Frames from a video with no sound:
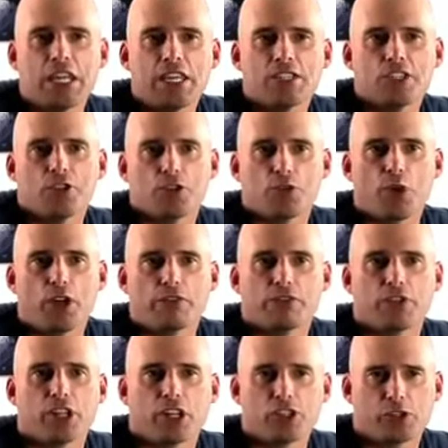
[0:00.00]
easier to run
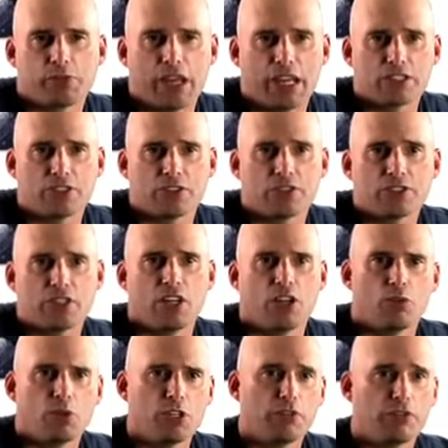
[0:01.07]
for Dungeon Masters.
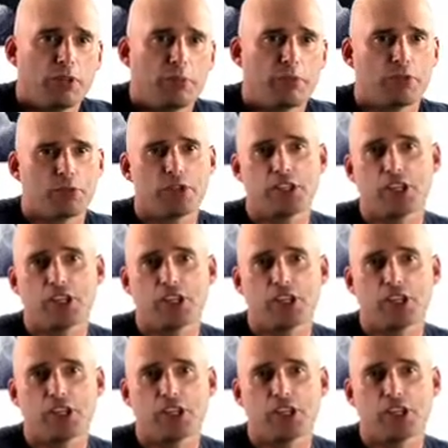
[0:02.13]
When you flip through the